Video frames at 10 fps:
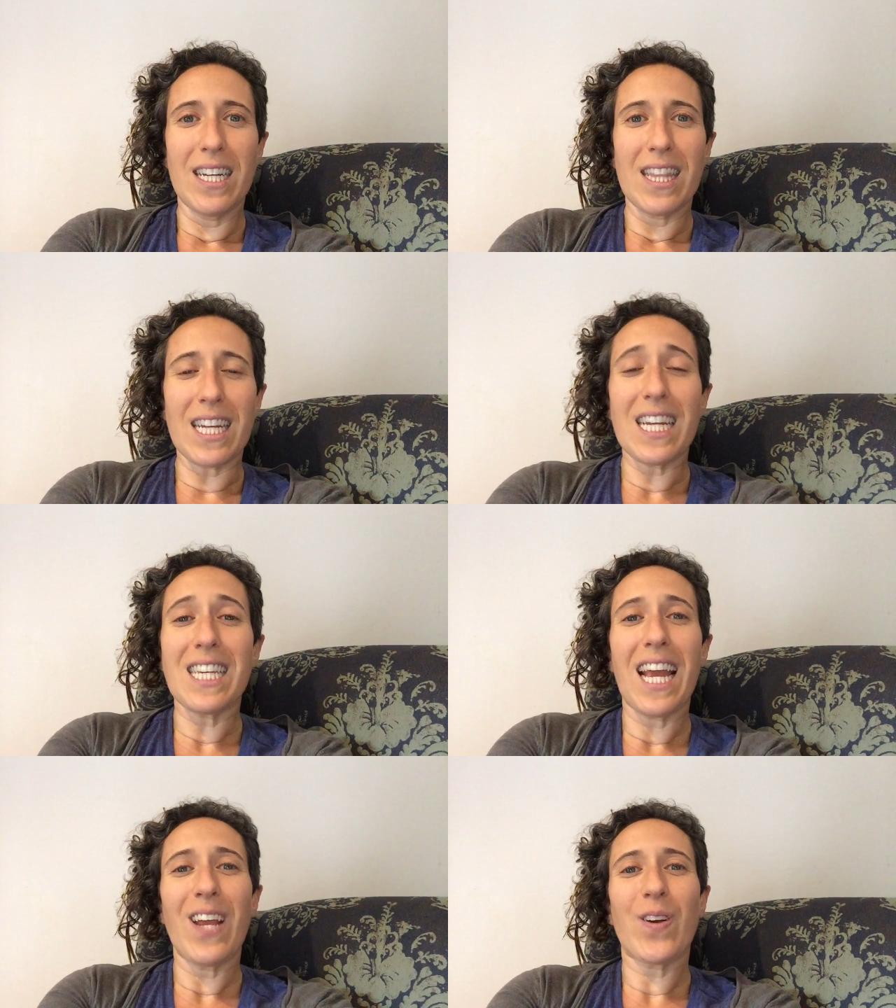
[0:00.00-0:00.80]
the
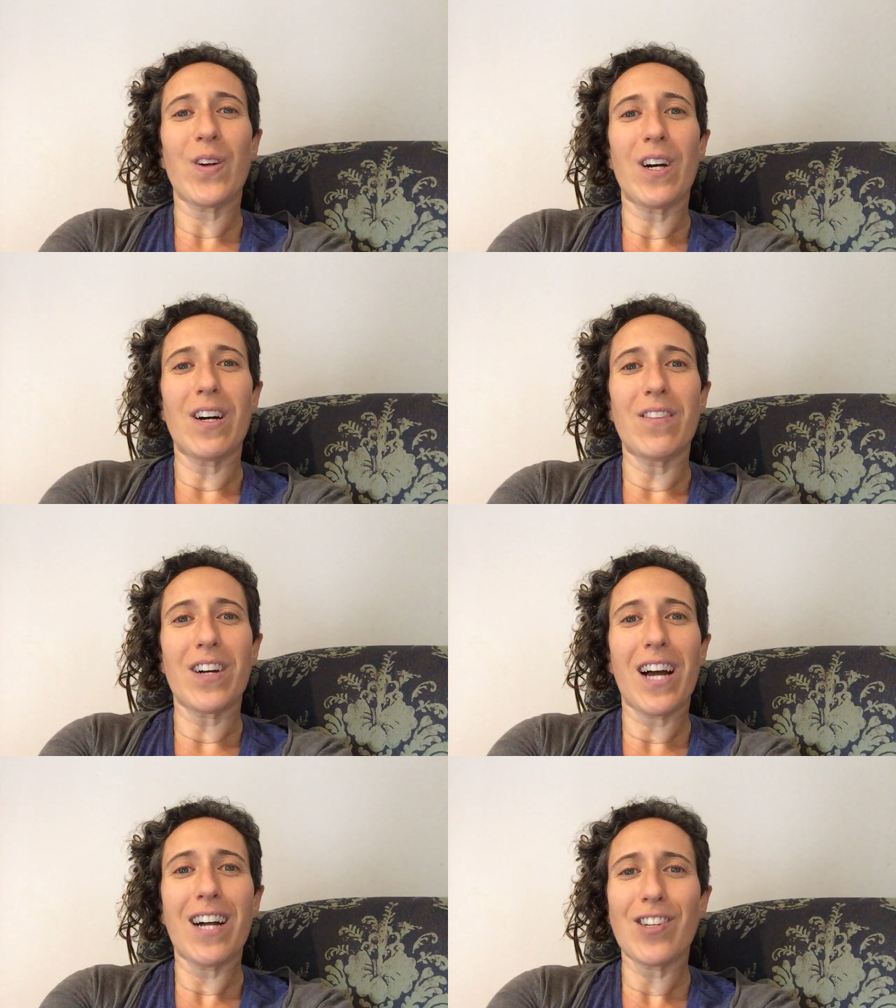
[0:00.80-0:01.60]
container of
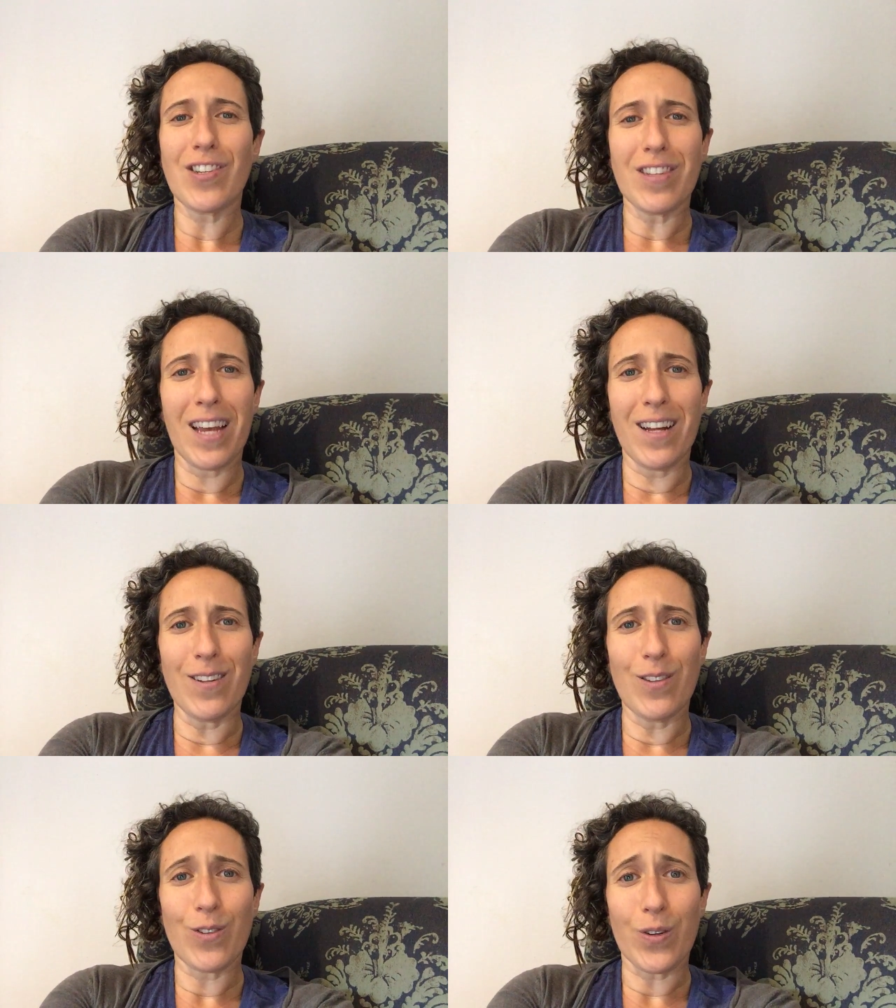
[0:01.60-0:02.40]
a consciously
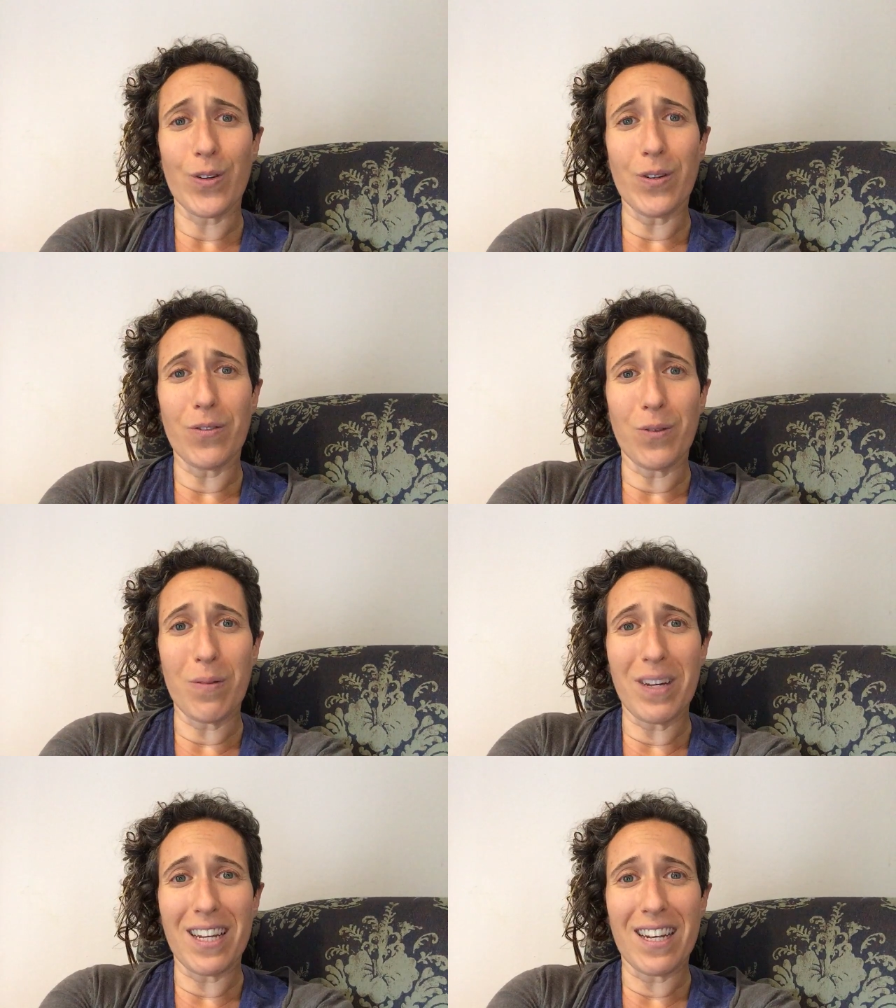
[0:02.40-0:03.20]
held circle of
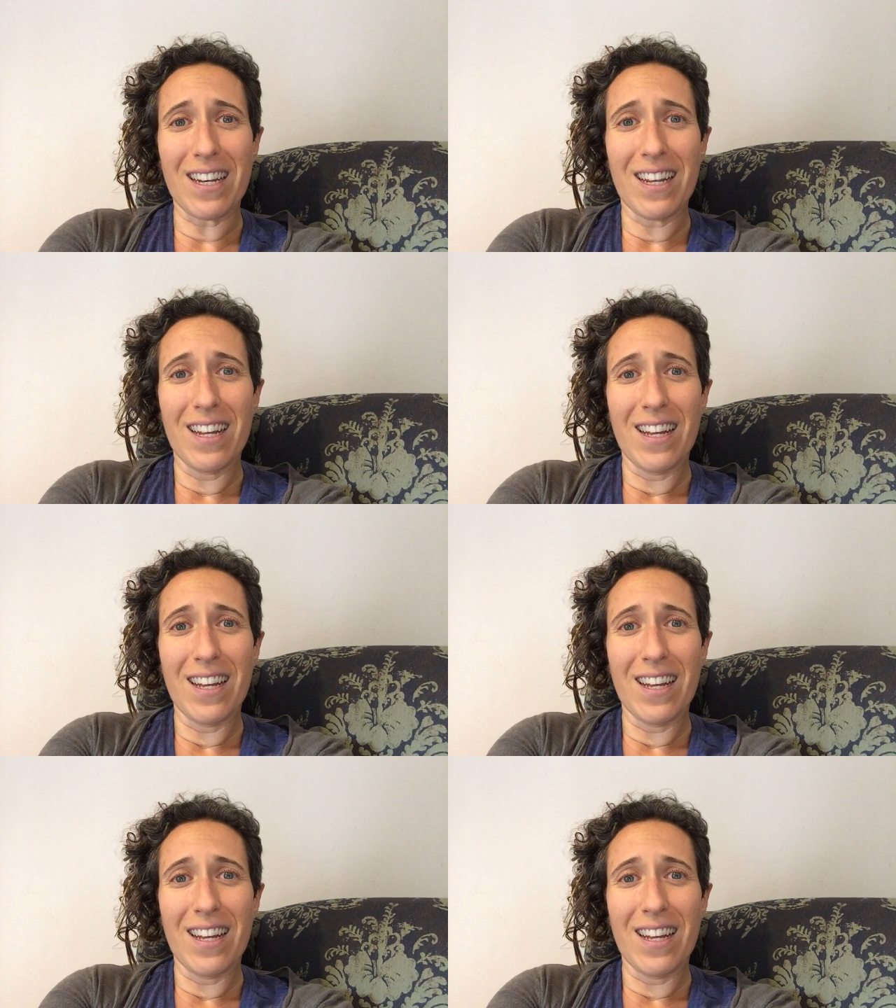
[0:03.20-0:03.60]
women